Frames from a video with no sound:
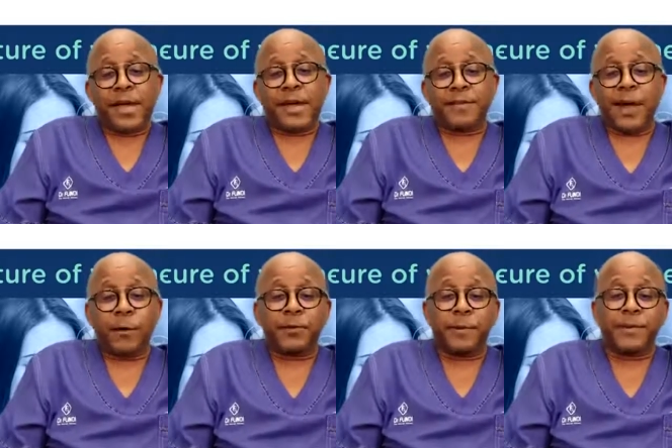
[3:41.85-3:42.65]
as
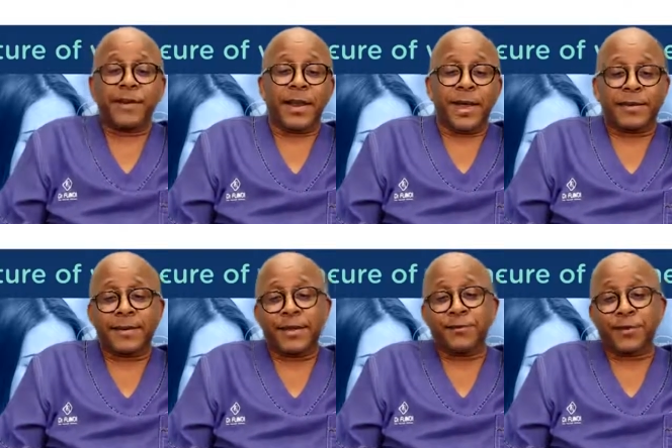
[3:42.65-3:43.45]
our special
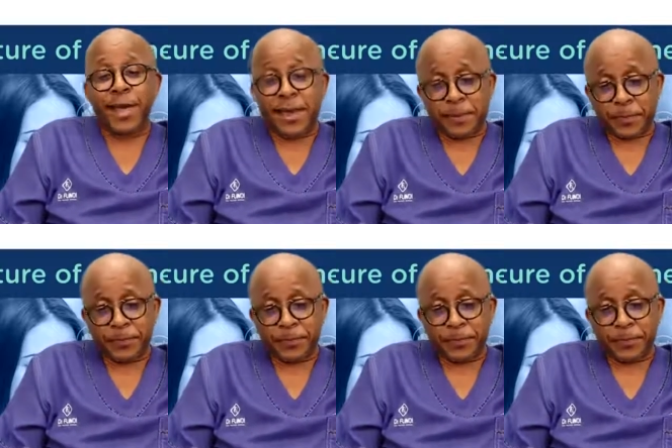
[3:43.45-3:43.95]
guest today.